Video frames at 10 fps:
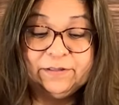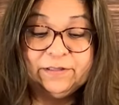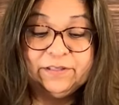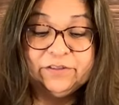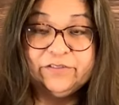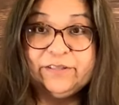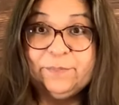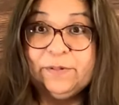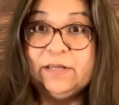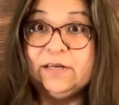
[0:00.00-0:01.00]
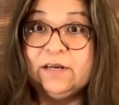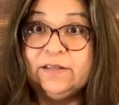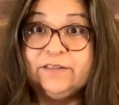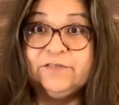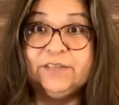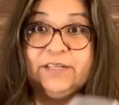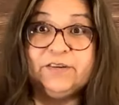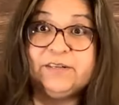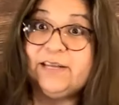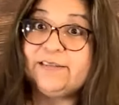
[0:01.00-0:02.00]
you'll see blood on this video,
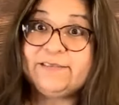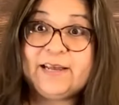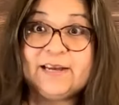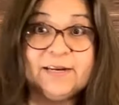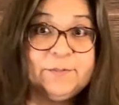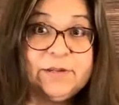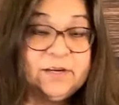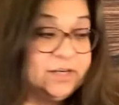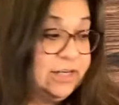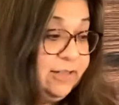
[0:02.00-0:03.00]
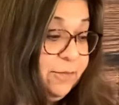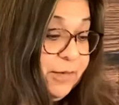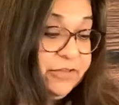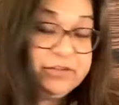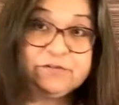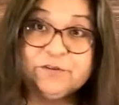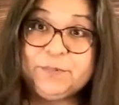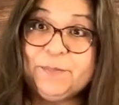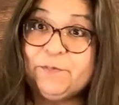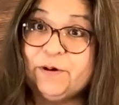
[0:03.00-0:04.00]
and that's not going to be good, especially for
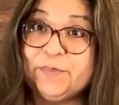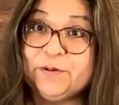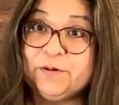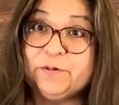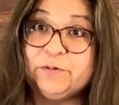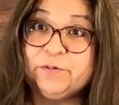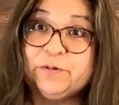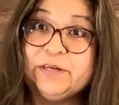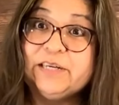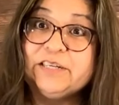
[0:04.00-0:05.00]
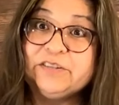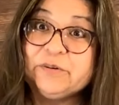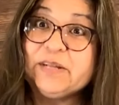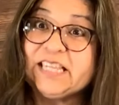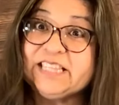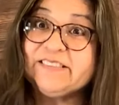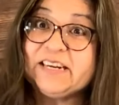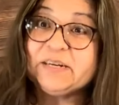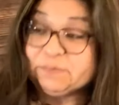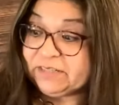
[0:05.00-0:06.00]
people out there who don't like the
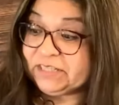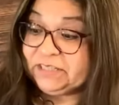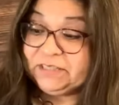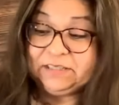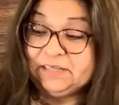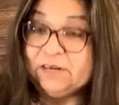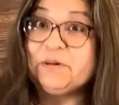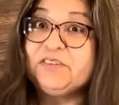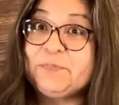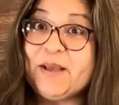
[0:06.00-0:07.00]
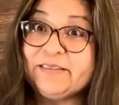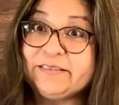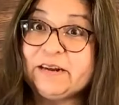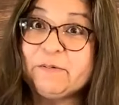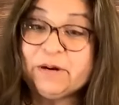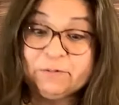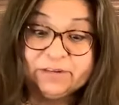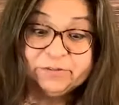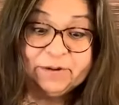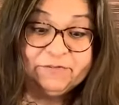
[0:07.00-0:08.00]
sight of blood. I don't want you passing out while you're
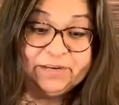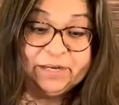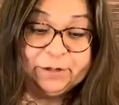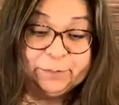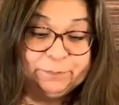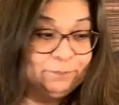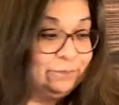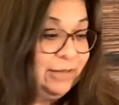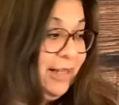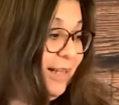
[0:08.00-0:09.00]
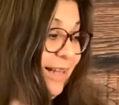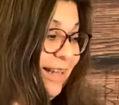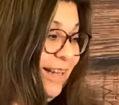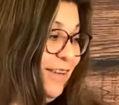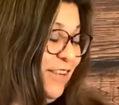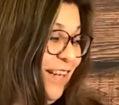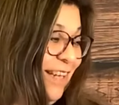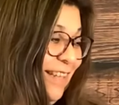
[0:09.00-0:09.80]
watching my video. Okay.